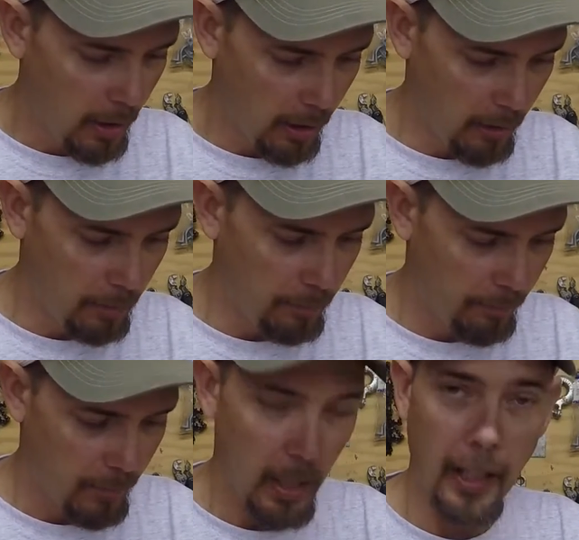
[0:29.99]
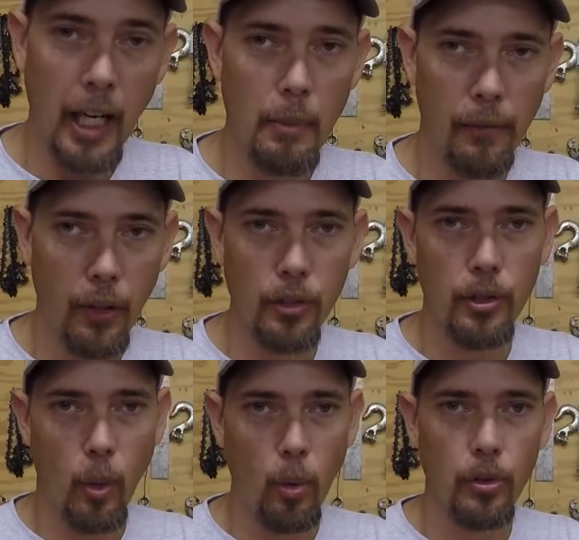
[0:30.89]
I got my
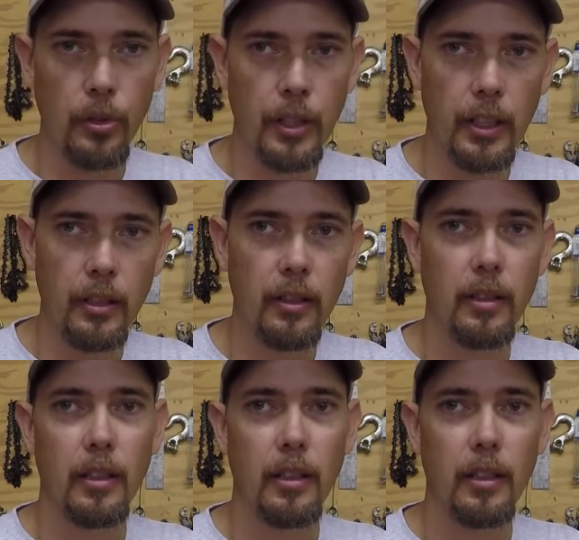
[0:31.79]
first order in,